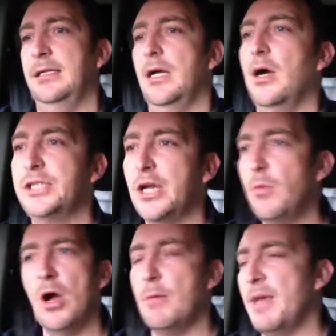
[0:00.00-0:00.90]
know
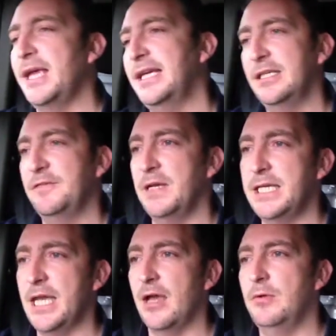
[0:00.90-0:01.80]
why I'm making this
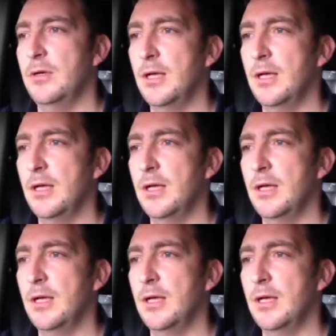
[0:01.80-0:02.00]
video.